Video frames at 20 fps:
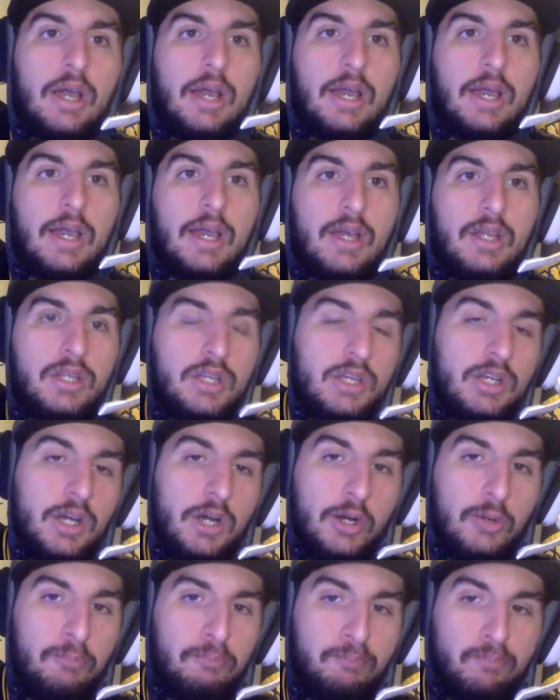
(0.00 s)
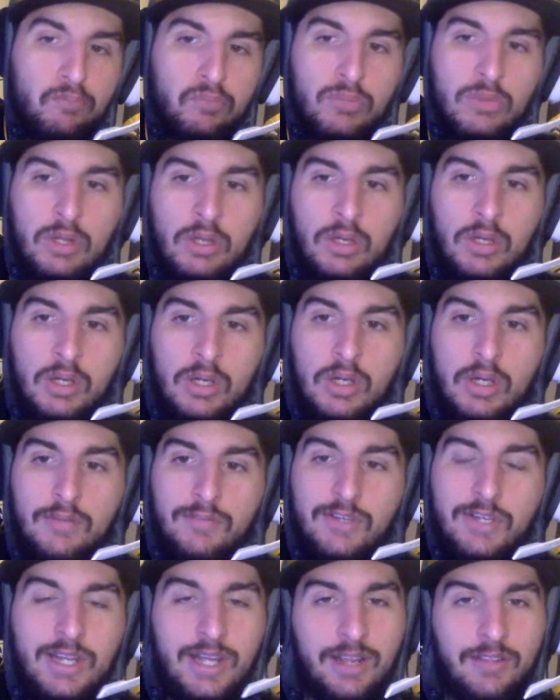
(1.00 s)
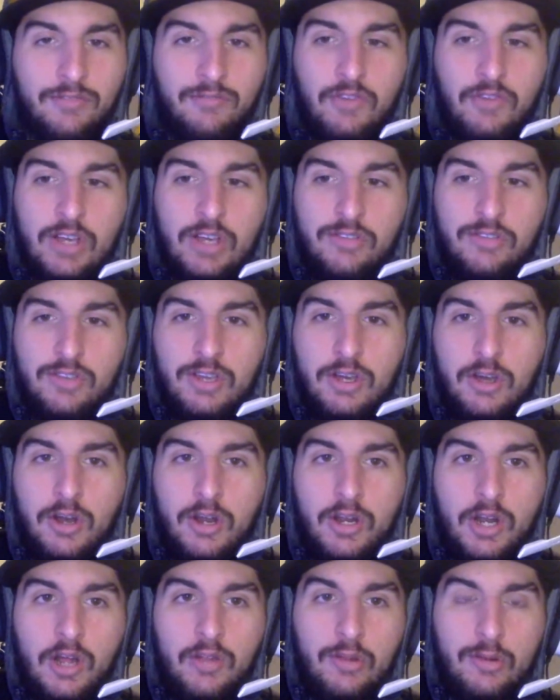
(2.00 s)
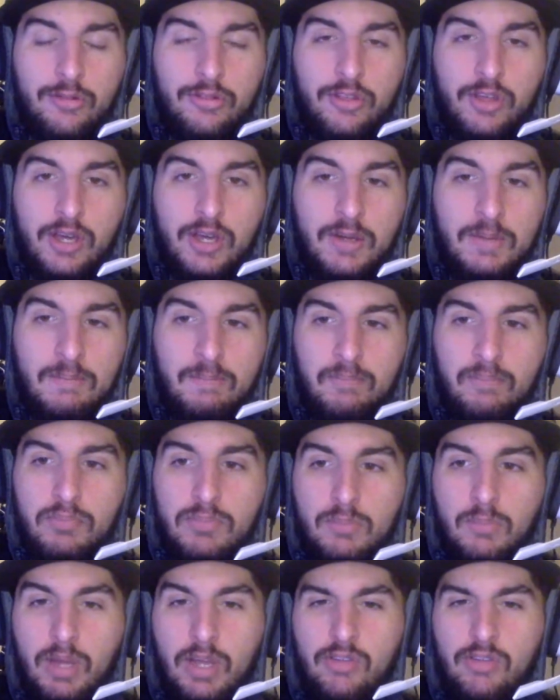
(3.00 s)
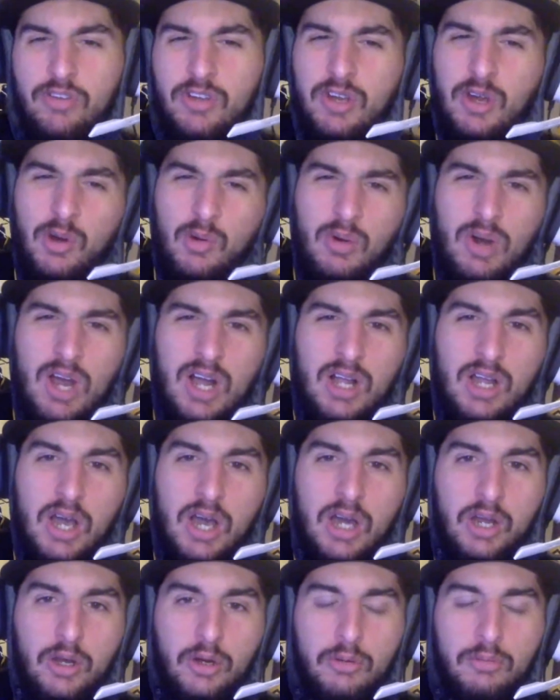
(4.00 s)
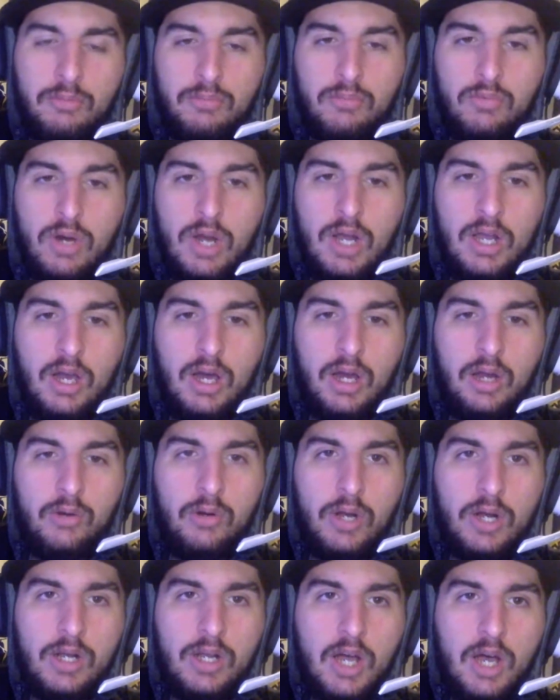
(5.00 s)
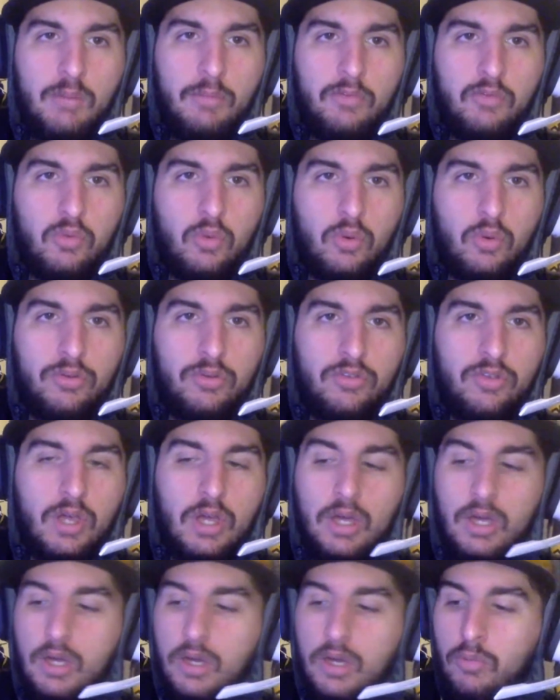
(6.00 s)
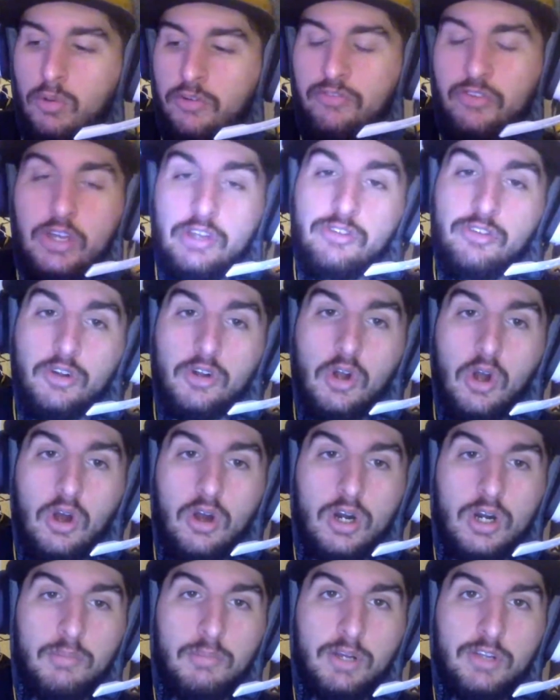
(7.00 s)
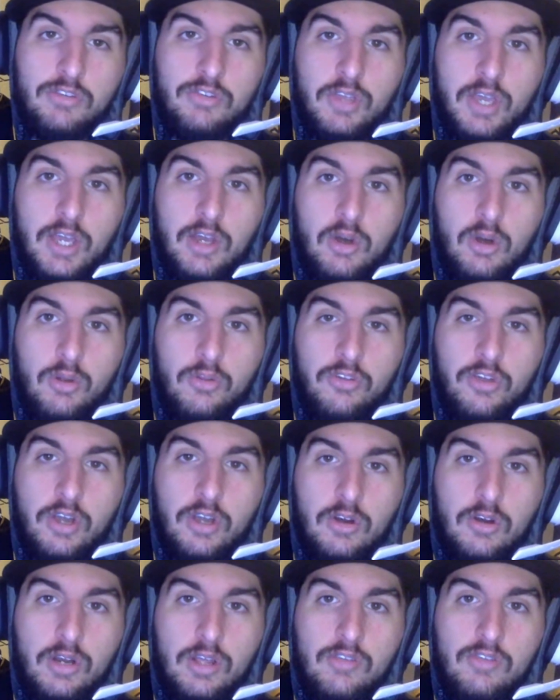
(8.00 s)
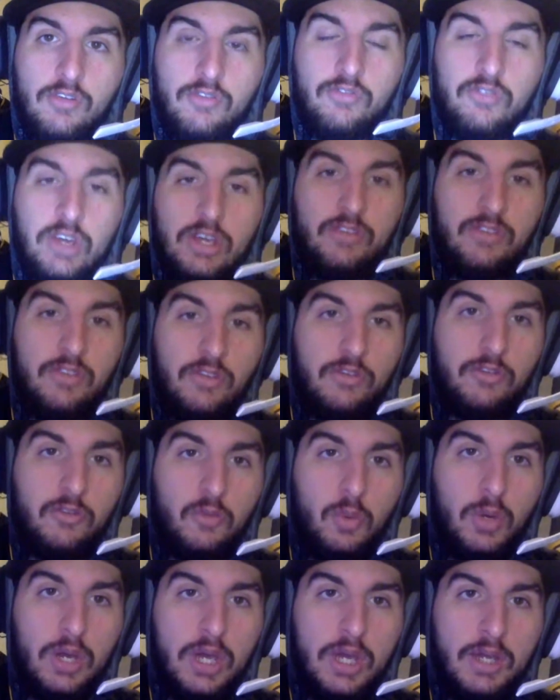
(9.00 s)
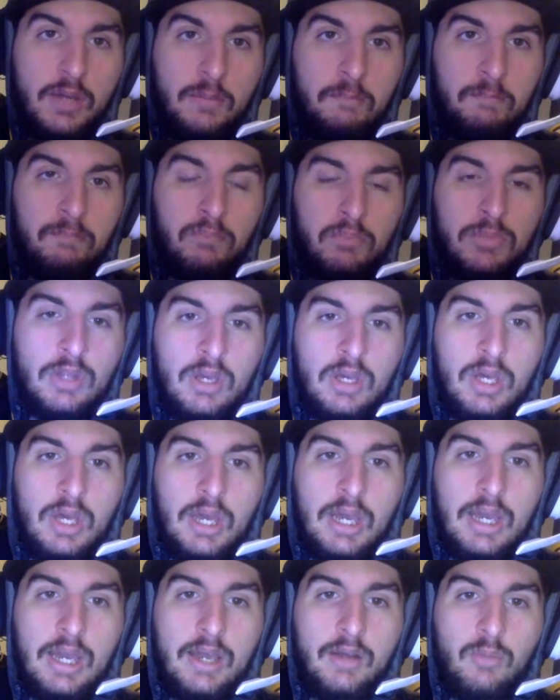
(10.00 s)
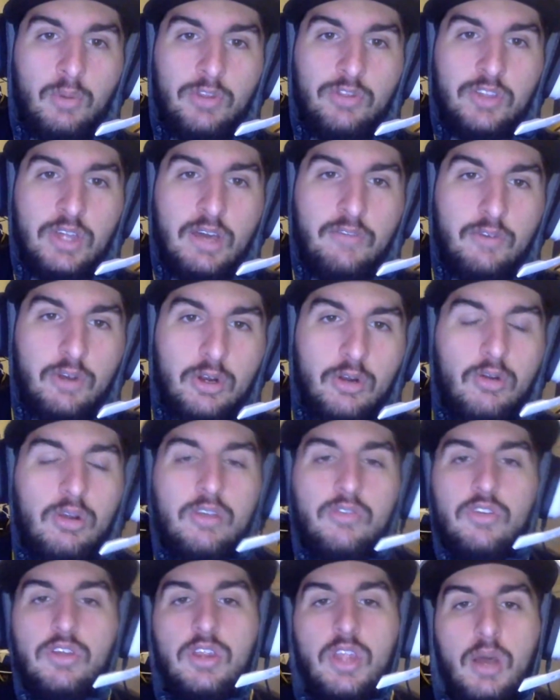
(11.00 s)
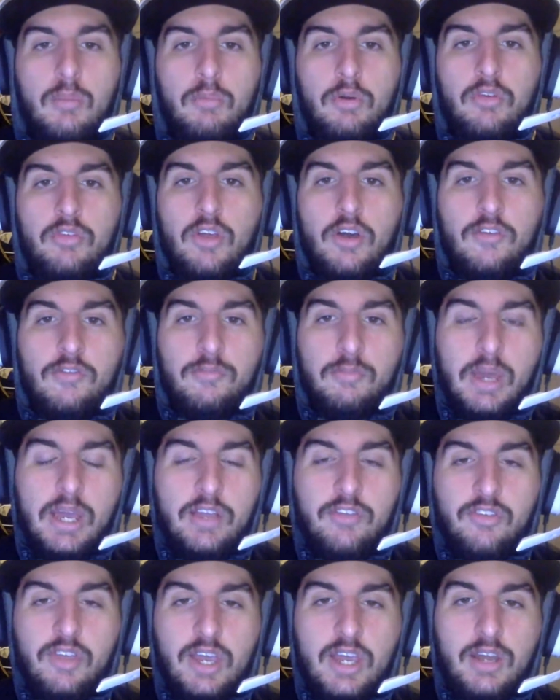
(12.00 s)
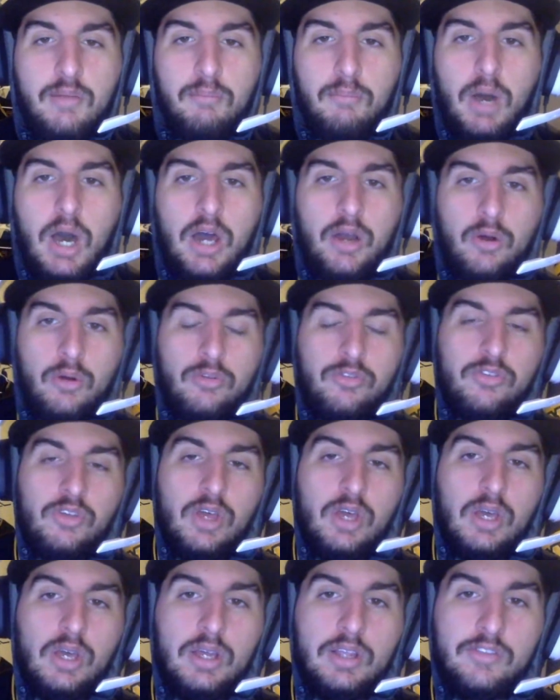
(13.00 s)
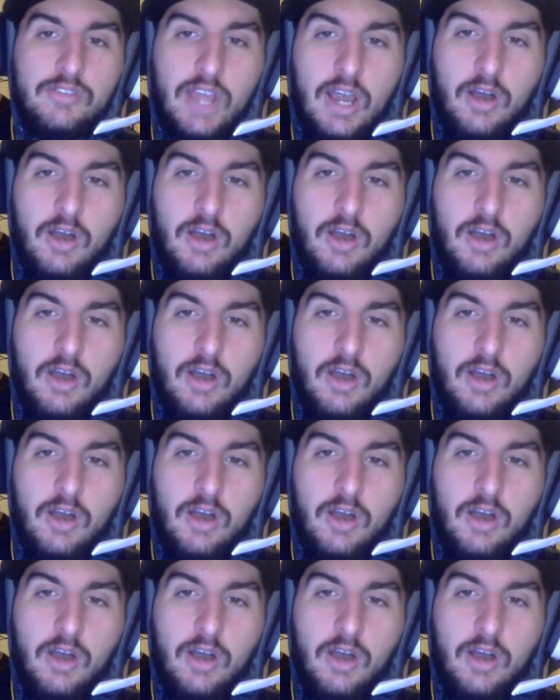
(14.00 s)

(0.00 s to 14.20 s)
And, you know, if you need fixing on another thing, make sure you go to Rock Auto. RockAuto.com, of course, will fix your car, much like Cole Tucker needs to fix his swing. And with the ever-increasing numbers of makes and models, it's